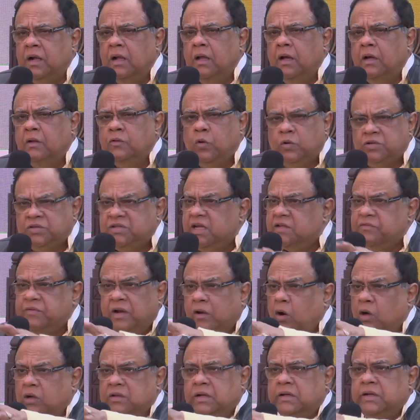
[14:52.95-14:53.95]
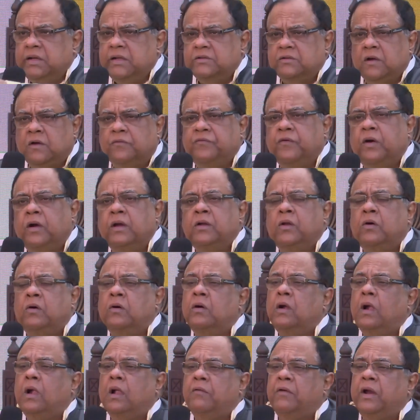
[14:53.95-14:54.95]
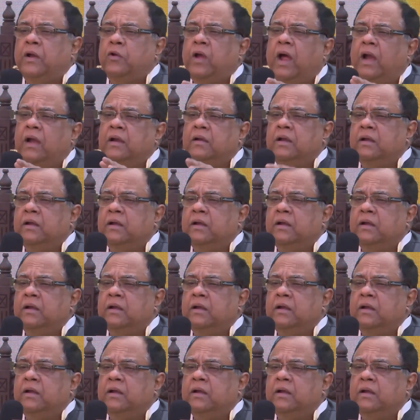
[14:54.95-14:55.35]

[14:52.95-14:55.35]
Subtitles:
Those days were not the days of where you had